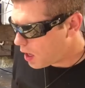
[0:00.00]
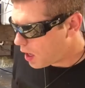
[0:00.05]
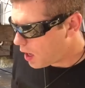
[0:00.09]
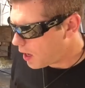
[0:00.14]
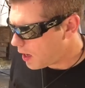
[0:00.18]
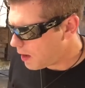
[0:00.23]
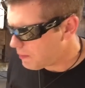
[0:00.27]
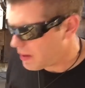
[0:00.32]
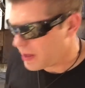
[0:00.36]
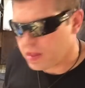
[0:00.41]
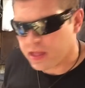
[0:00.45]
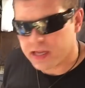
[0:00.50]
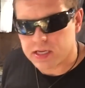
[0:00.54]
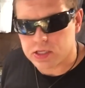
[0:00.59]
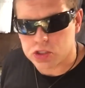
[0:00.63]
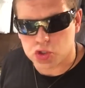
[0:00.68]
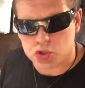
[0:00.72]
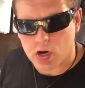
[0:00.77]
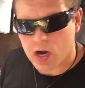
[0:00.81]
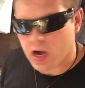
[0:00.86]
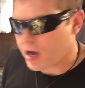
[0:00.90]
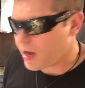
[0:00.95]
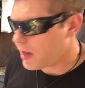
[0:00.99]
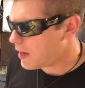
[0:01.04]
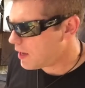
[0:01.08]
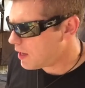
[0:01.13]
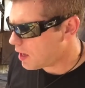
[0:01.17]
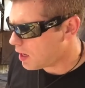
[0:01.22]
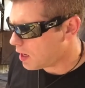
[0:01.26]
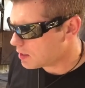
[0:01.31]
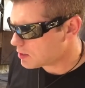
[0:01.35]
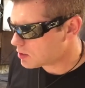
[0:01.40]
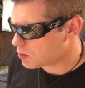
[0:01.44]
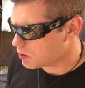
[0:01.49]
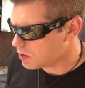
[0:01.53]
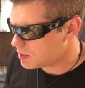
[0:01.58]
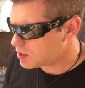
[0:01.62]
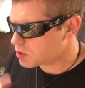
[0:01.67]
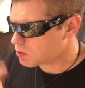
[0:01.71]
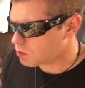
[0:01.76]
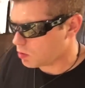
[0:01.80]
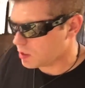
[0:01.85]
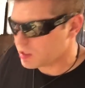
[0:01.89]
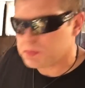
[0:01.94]
I let it dry. So
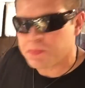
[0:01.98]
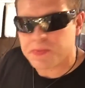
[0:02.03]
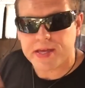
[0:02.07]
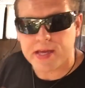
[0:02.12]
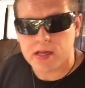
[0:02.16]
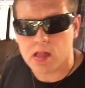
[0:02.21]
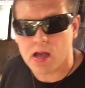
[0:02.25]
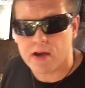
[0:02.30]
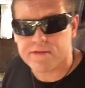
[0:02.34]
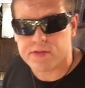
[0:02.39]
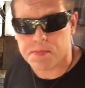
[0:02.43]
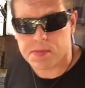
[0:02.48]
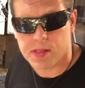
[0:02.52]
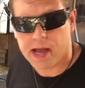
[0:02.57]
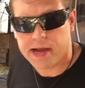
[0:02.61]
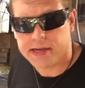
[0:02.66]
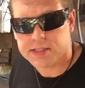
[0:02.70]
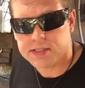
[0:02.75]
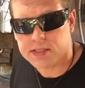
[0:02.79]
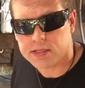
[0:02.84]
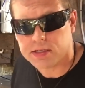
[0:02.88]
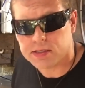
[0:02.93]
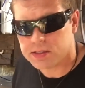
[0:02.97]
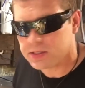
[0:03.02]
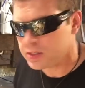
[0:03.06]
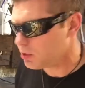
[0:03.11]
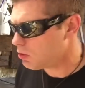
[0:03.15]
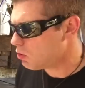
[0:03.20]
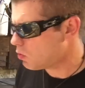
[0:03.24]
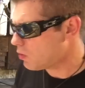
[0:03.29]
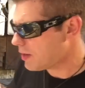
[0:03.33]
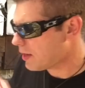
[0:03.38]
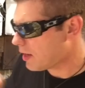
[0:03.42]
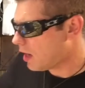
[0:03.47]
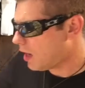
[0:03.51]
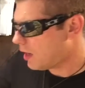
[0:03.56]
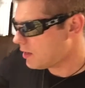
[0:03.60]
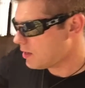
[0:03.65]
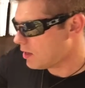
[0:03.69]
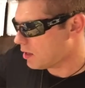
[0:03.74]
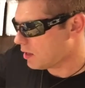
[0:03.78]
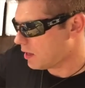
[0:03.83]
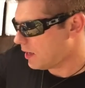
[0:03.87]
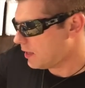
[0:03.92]
let's peel off the plastic and see what we
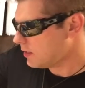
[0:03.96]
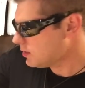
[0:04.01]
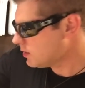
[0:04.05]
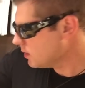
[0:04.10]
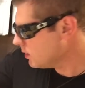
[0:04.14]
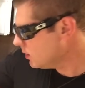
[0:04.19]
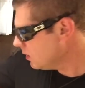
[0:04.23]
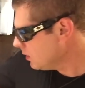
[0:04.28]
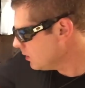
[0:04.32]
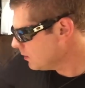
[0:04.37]
got here, guys.